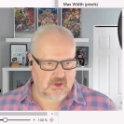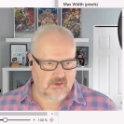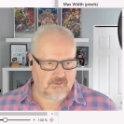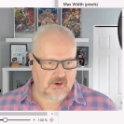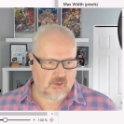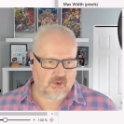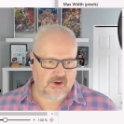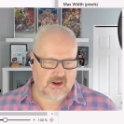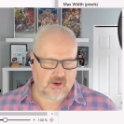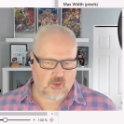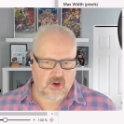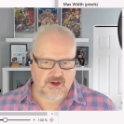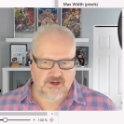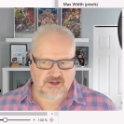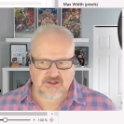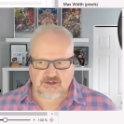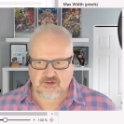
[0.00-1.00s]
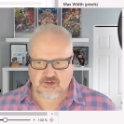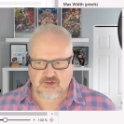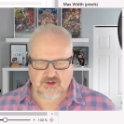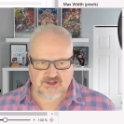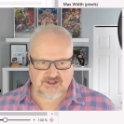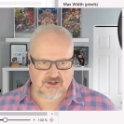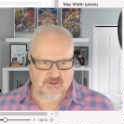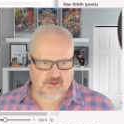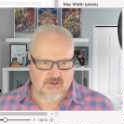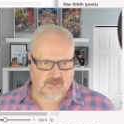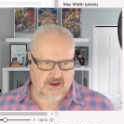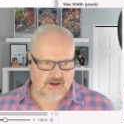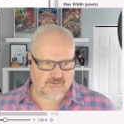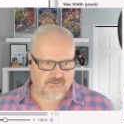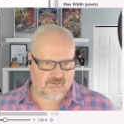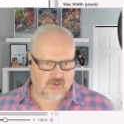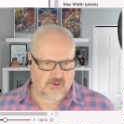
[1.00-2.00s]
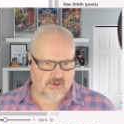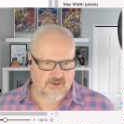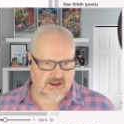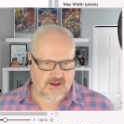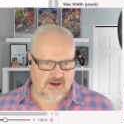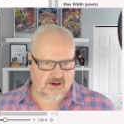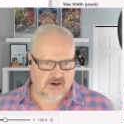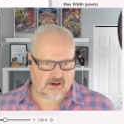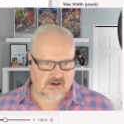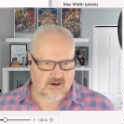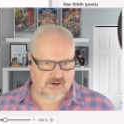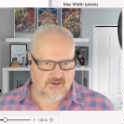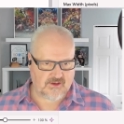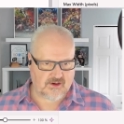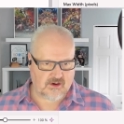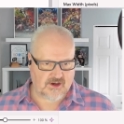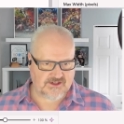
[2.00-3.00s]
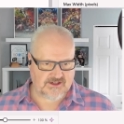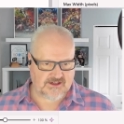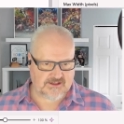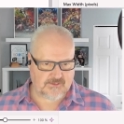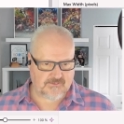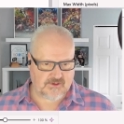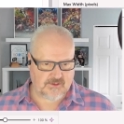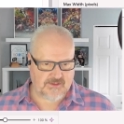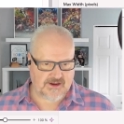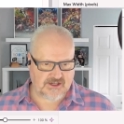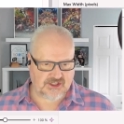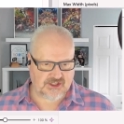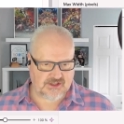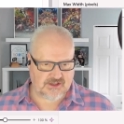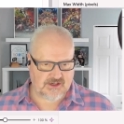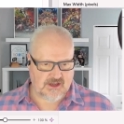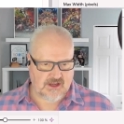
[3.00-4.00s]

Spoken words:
But what I want to do is on the main form here under the contact information,